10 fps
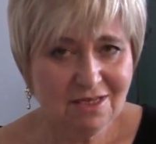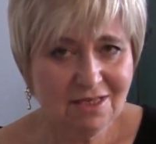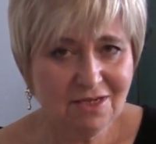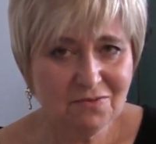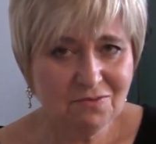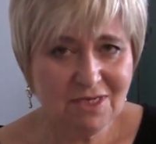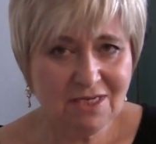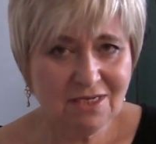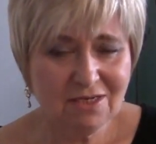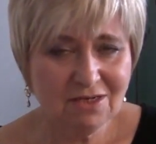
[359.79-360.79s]
that we
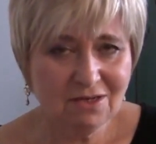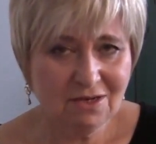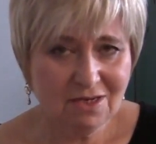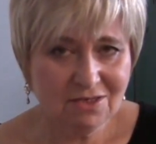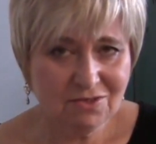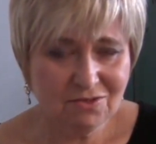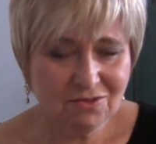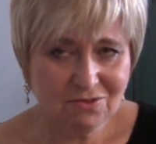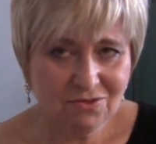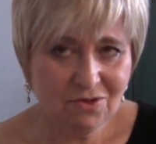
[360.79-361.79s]

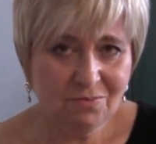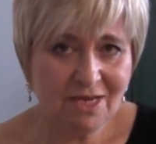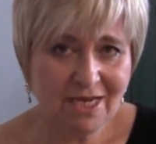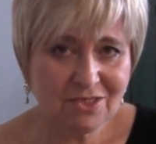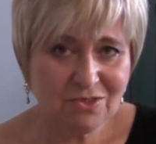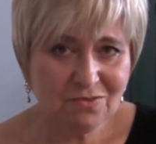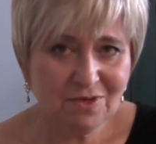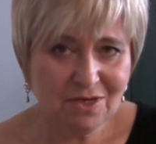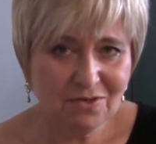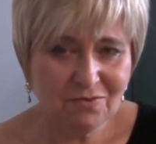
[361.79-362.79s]
go back to
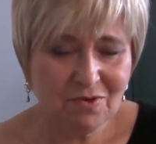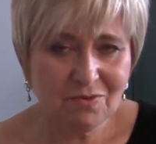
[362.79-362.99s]
Hungary